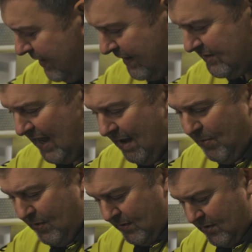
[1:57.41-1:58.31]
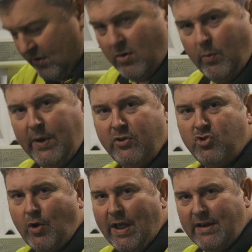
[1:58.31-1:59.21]
our tap, we can
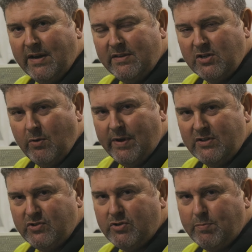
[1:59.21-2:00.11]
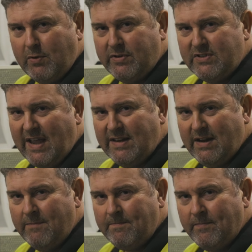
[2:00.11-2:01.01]
drain into any suitable
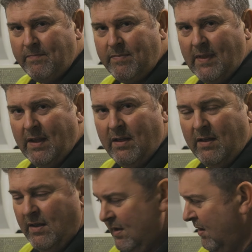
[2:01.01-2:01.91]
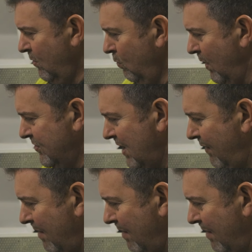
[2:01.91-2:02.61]
container. Once our